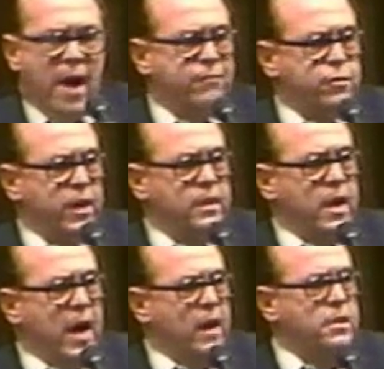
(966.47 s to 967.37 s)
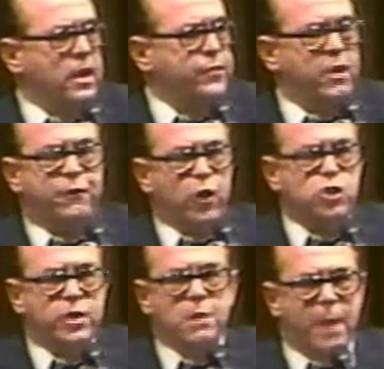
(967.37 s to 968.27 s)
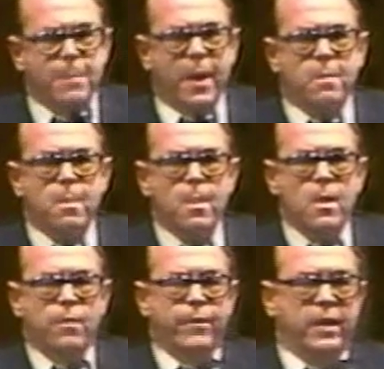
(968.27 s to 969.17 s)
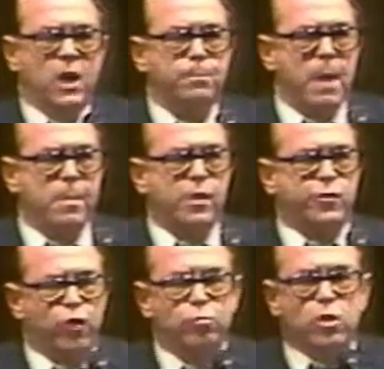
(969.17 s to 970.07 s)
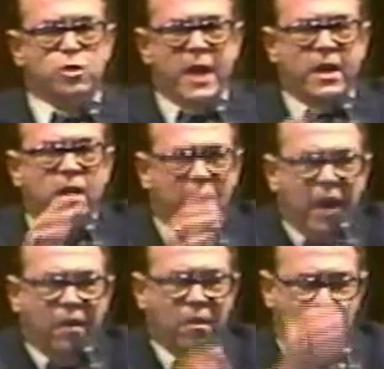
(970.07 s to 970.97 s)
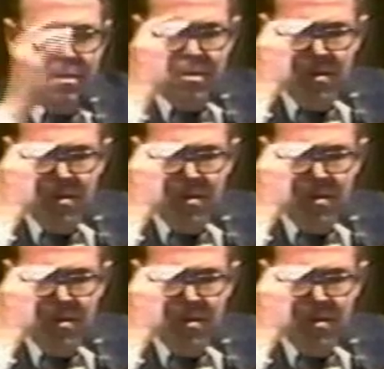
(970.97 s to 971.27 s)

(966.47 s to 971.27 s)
After they had their first little baby, that little baby soon was taken ill